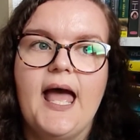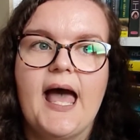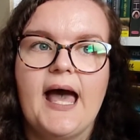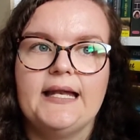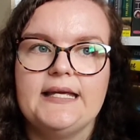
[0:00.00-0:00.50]

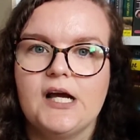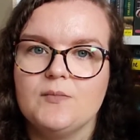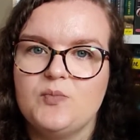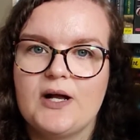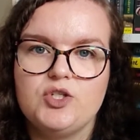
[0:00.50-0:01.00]
and he
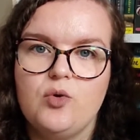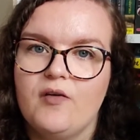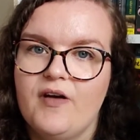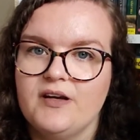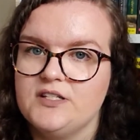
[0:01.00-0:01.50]
comes back to a
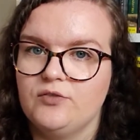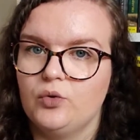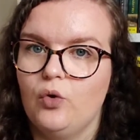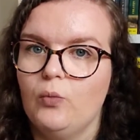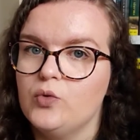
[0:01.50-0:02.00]
very different
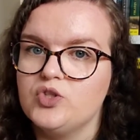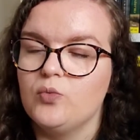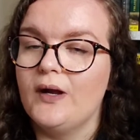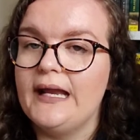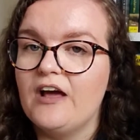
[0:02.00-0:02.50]
Cornwall to
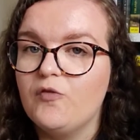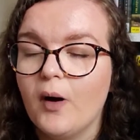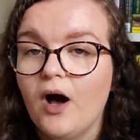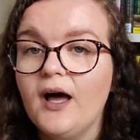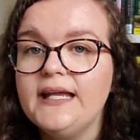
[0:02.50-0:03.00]
what he left
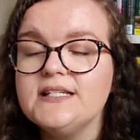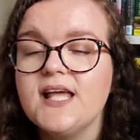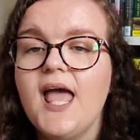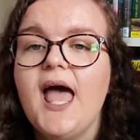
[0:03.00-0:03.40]
behind,